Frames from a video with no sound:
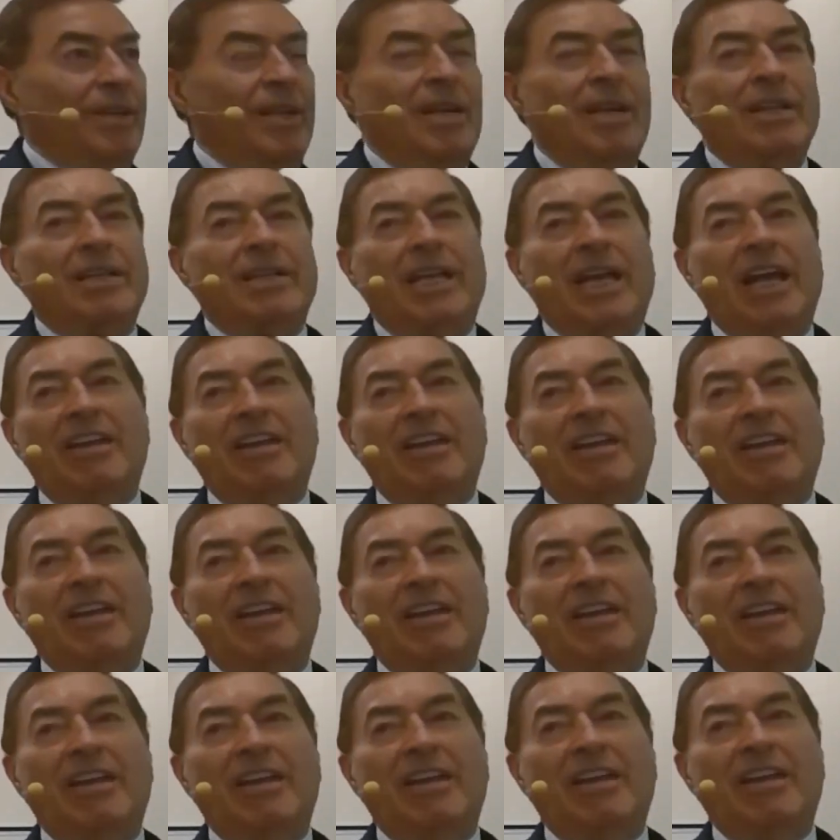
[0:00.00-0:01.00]
They have
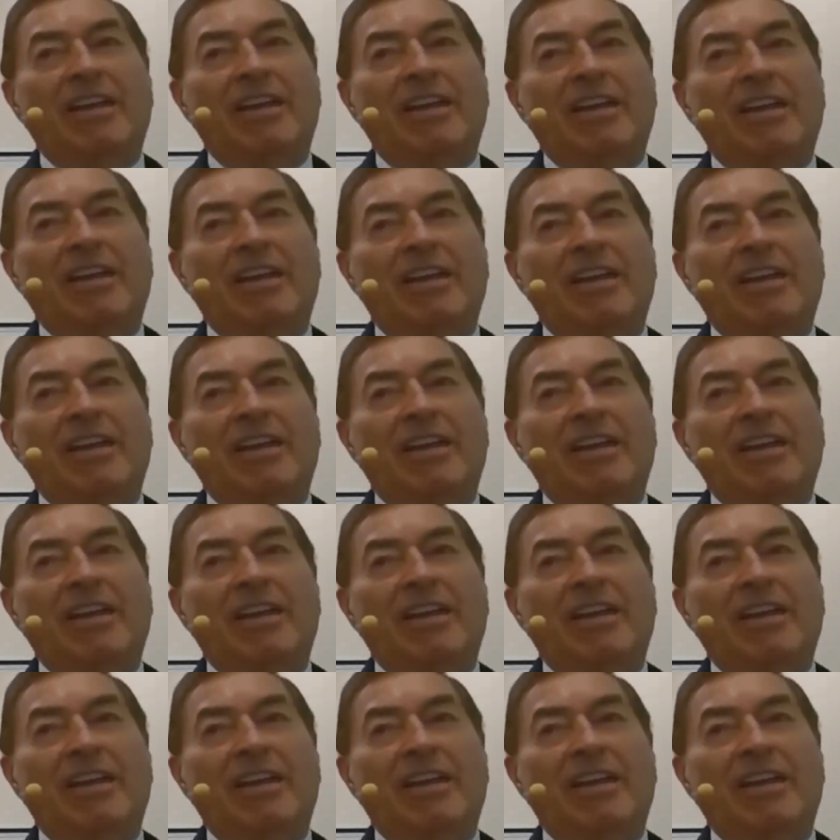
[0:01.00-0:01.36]
peers. They